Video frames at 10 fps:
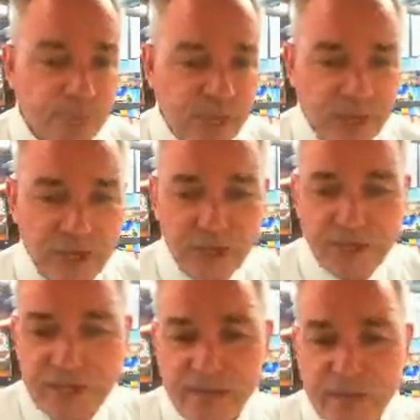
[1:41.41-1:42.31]
And then you
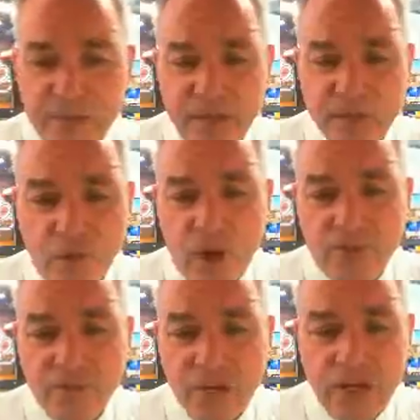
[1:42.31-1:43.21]
can see this big
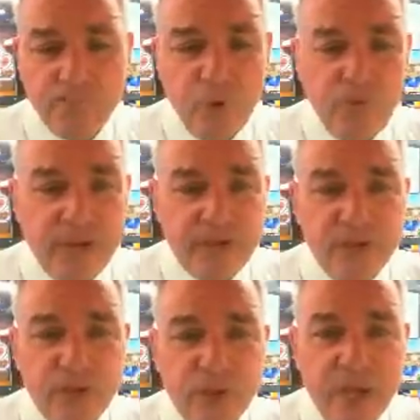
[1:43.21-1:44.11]
trough moving
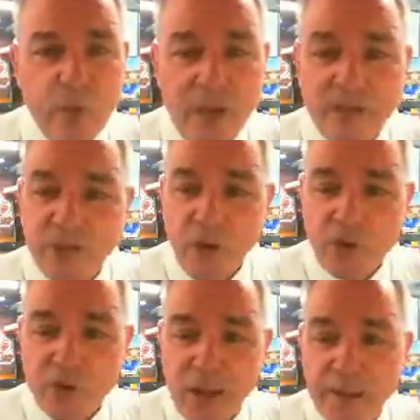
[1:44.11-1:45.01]
into the west
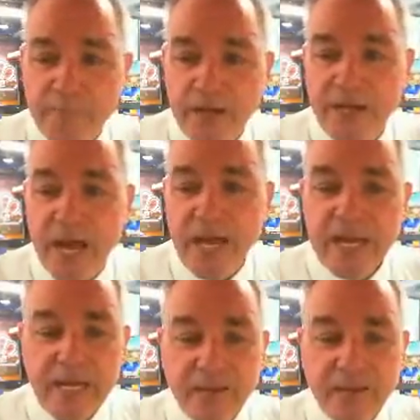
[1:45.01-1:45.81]
coast by Monday.